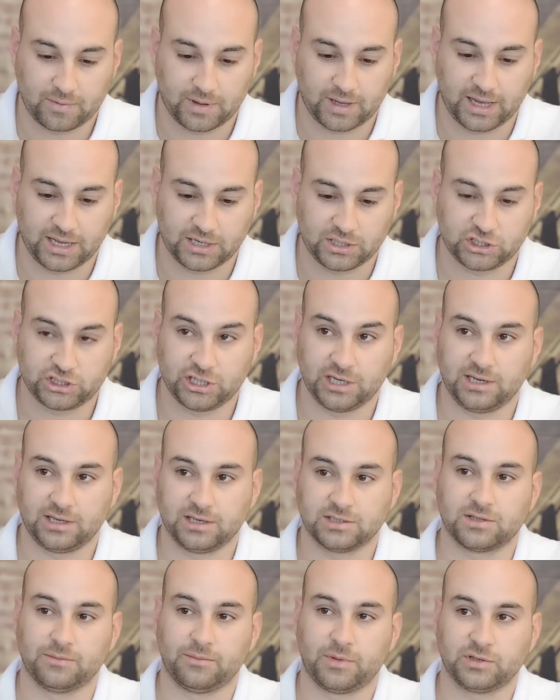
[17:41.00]
And sheeting
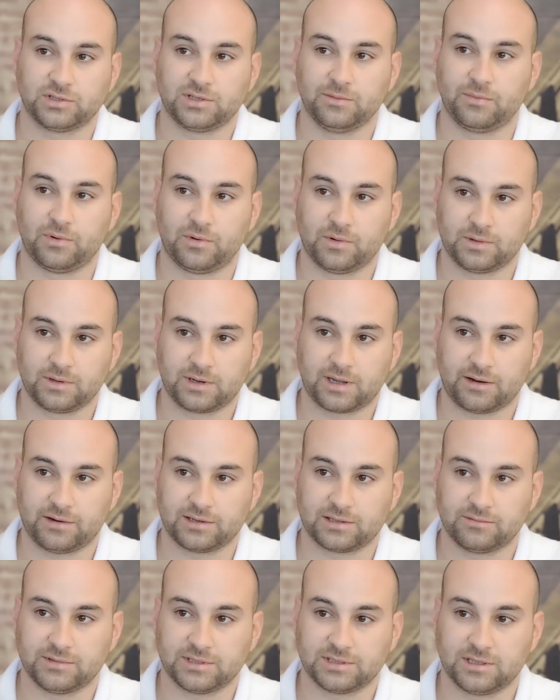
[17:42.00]
is the most important
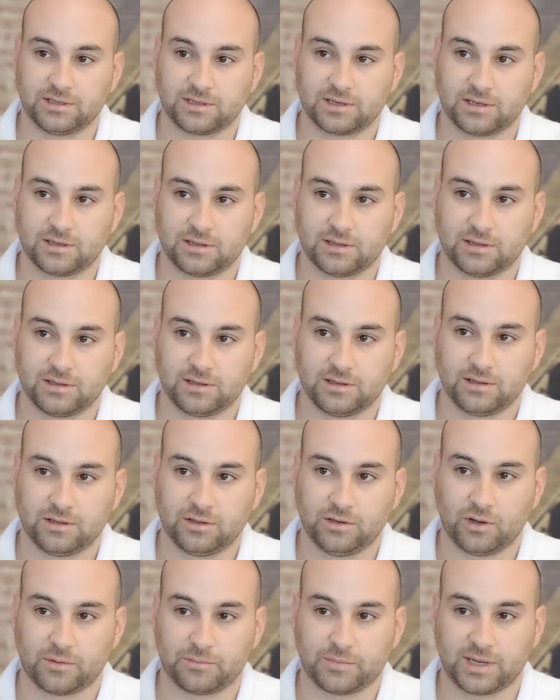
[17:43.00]
characteristic,
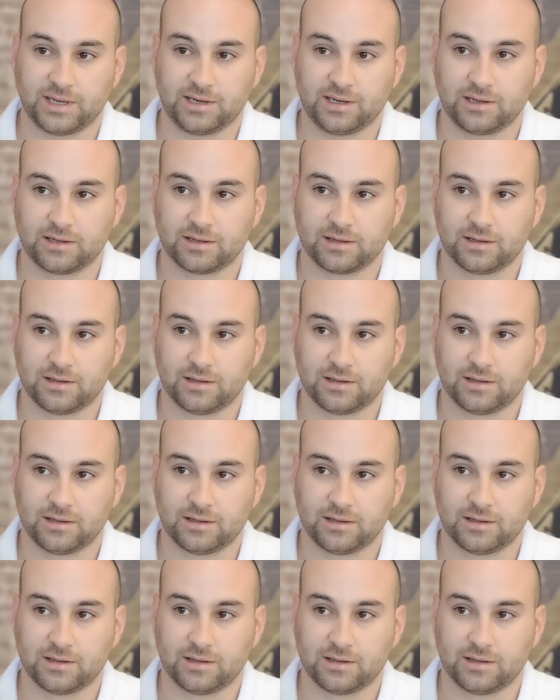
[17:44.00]
not beading.